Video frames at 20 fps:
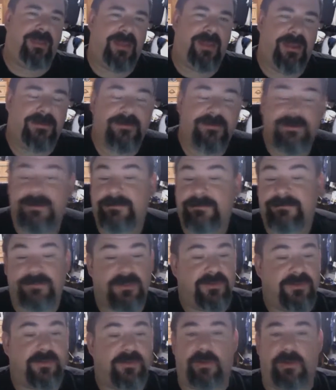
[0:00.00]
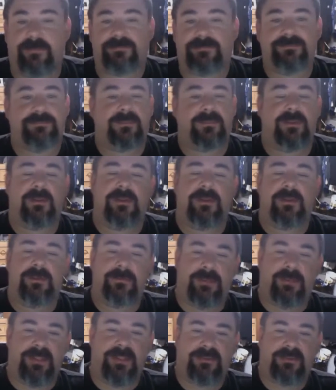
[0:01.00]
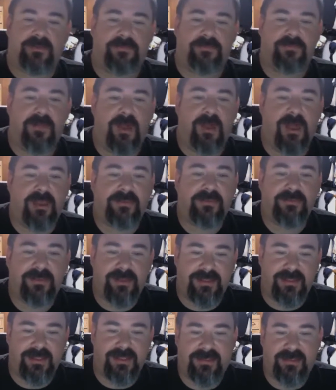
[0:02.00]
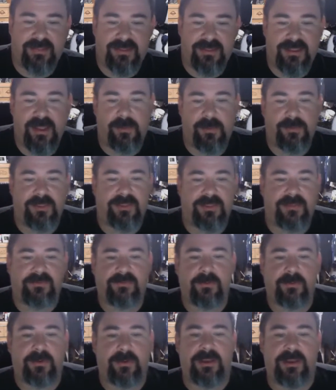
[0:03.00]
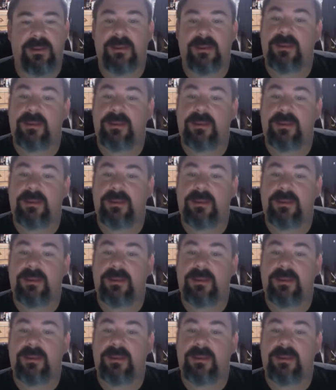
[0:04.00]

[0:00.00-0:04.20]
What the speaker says: that. It's cool. But that's her flaws, and that's how they dealt with it in the story.